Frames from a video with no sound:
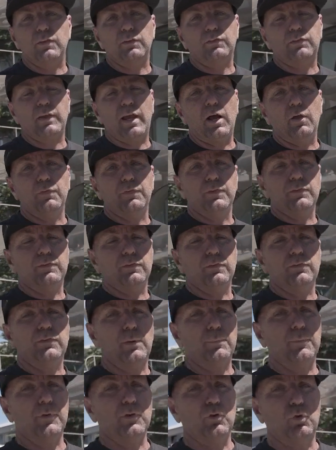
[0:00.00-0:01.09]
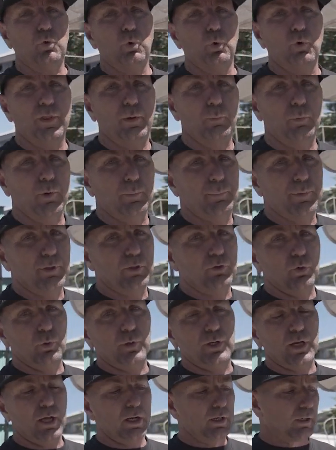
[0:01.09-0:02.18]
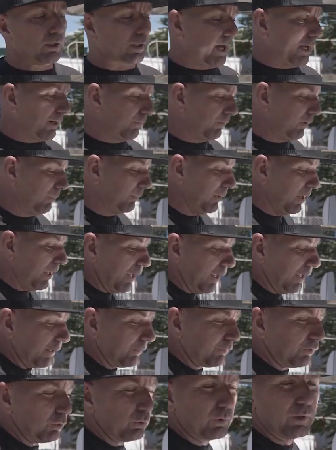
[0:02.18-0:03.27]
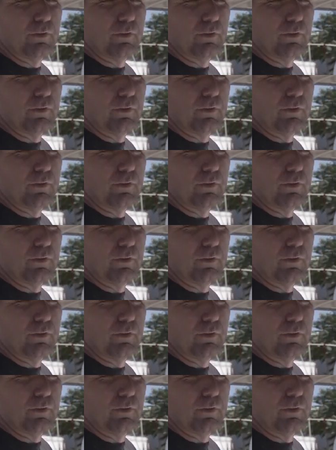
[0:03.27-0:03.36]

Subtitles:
this out. This is something cool that we've been doing on a lot of them. As you